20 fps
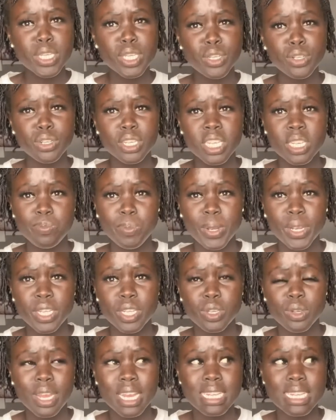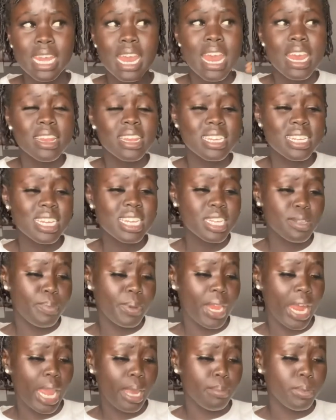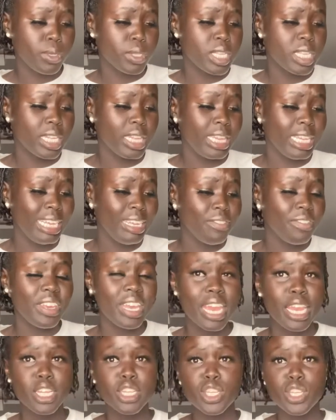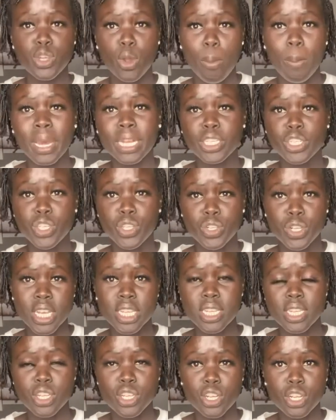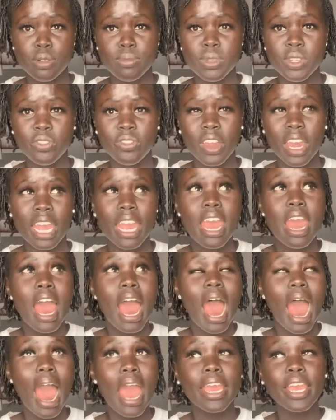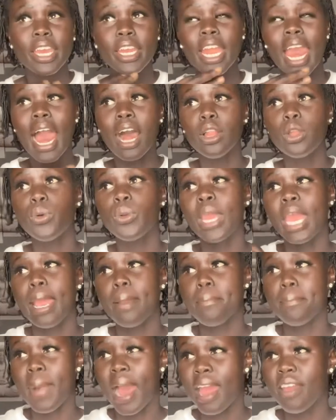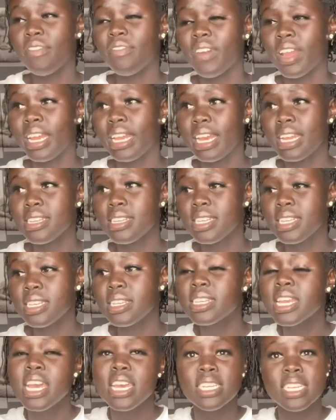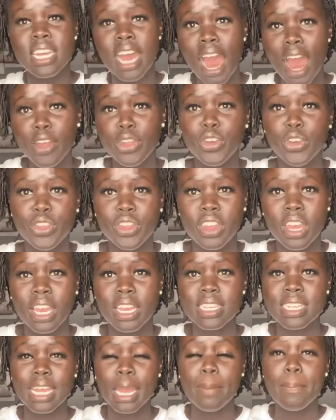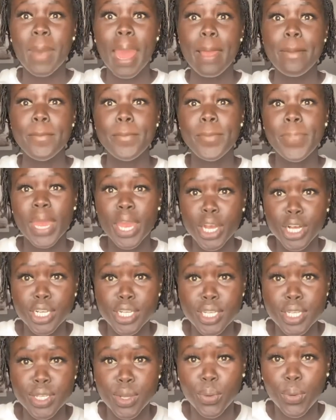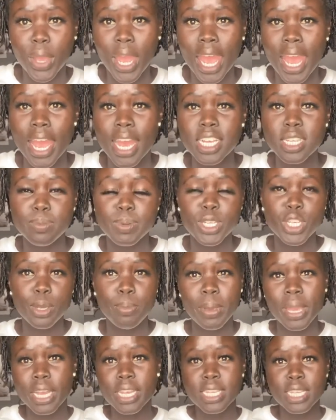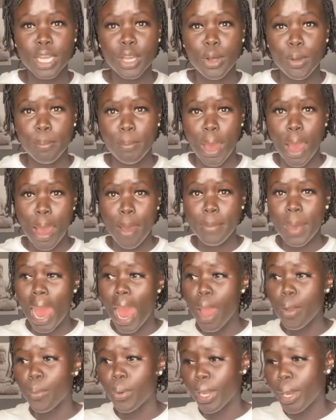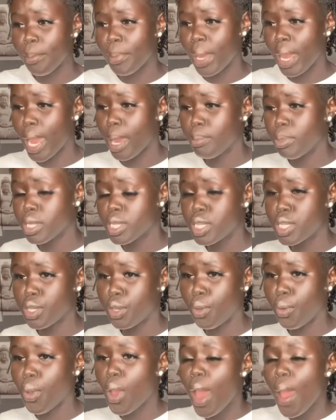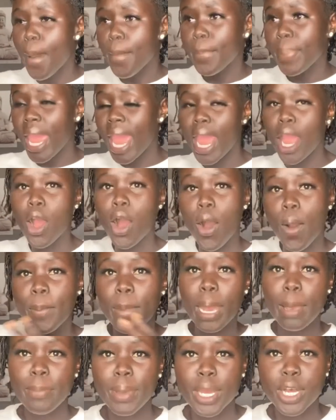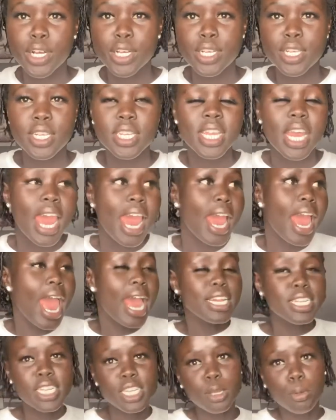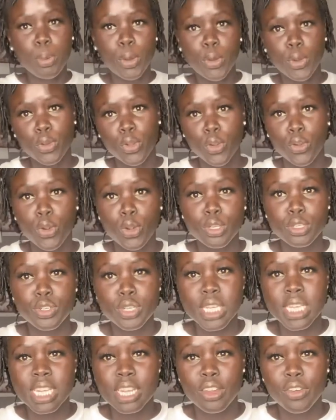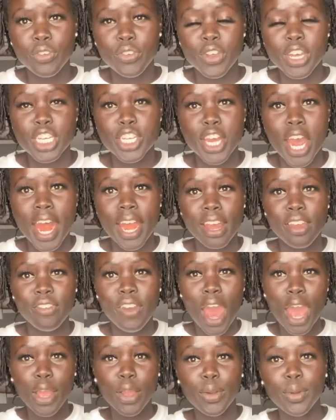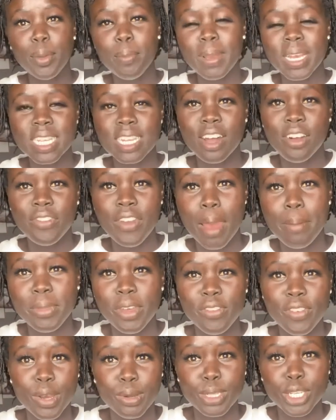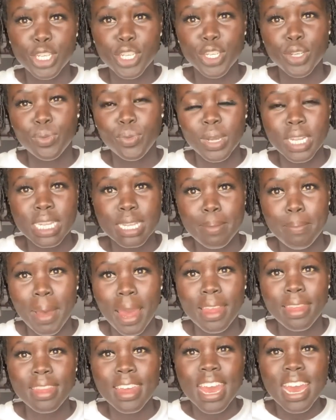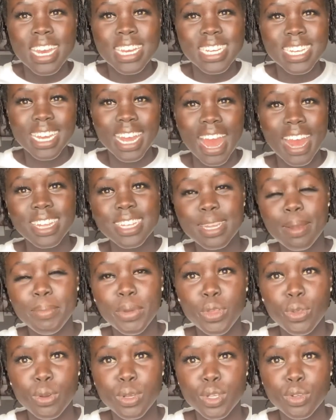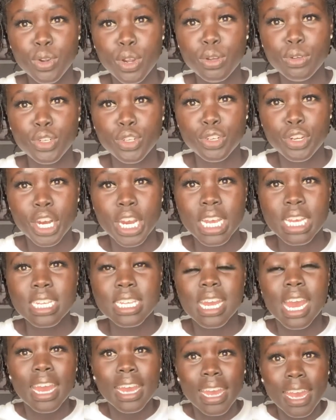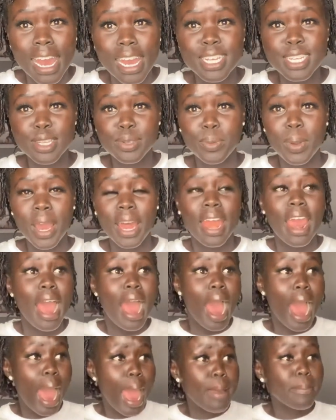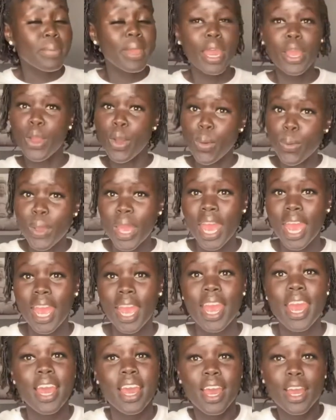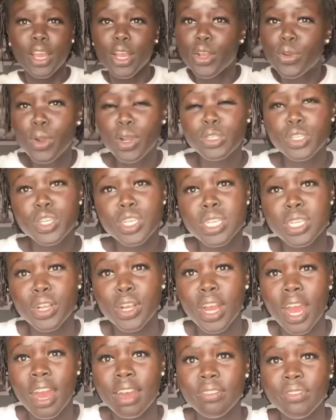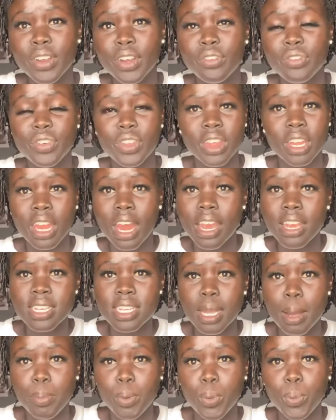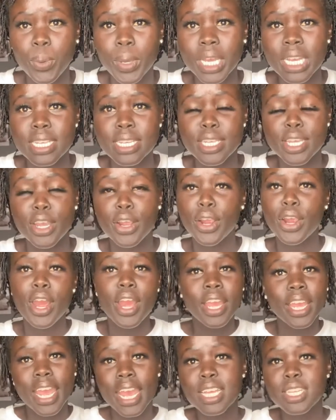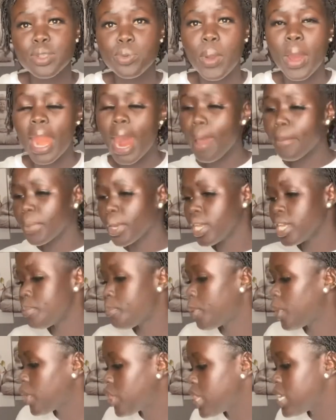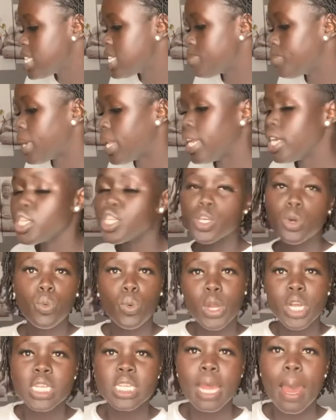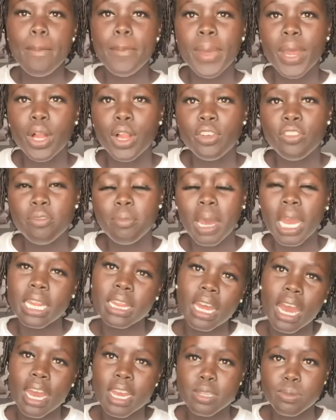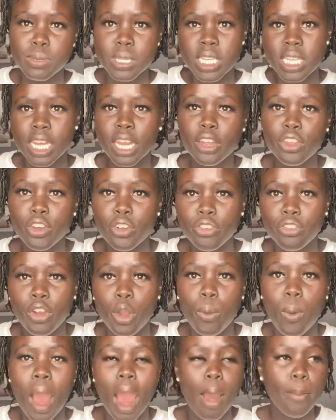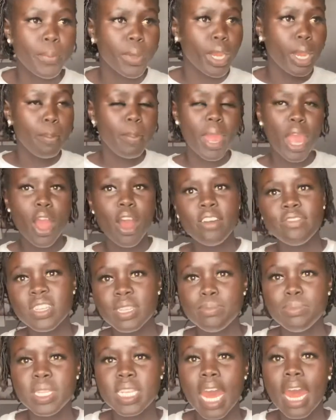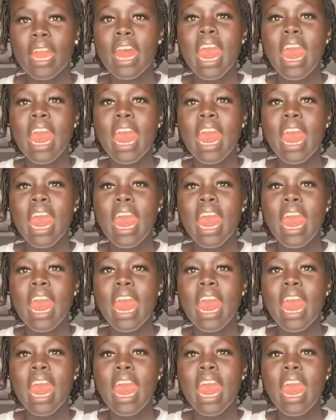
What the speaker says: experience, you guys, this has been able to alleviate so much stress in terms of, like, I can allocate my finances to other things, like my bills, okay? Especially being a single mom, I want to be able to pay all my bills and still put groceries in the fridge. And if I go to Best Health Family Foundation once a month to get some of those groceries, guess what? I'm like, okay, groceries are covered for the next couple weeks here. Guess what? I'm going to put this money towards a bill of mine that has been sitting there for a while. I'm going to pay off some debt.